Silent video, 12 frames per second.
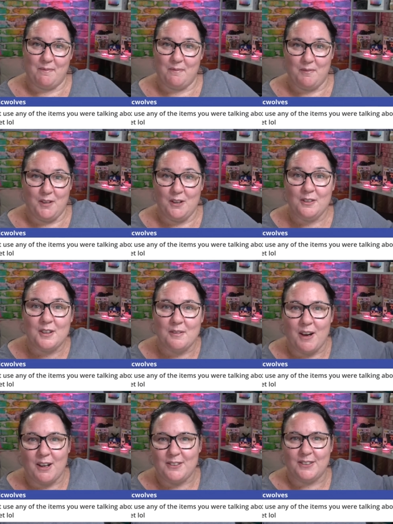use
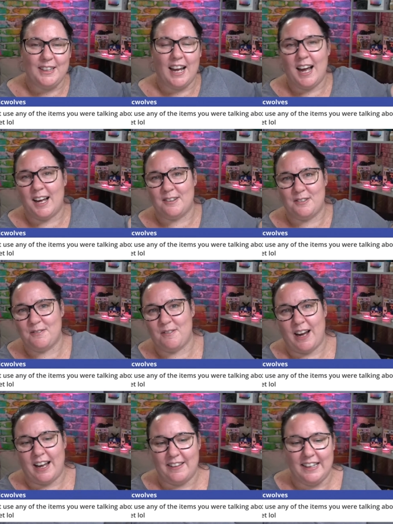commercial yarn for
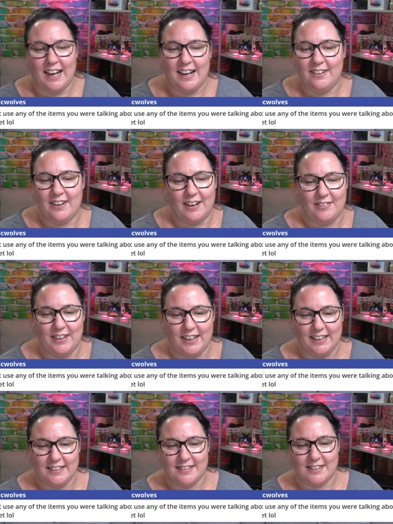my other yarn crafting.
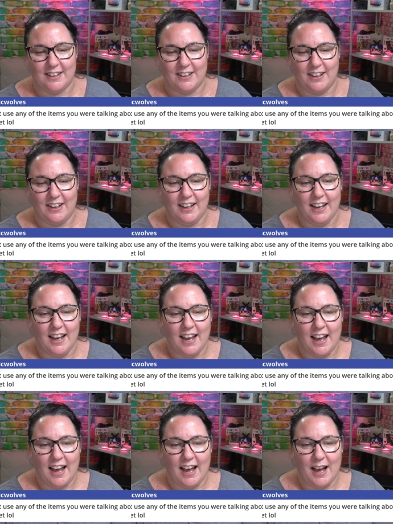So,
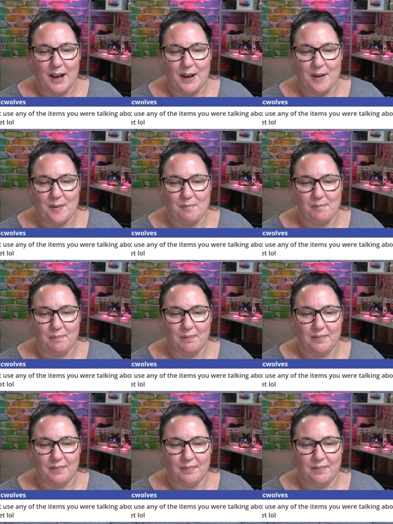um,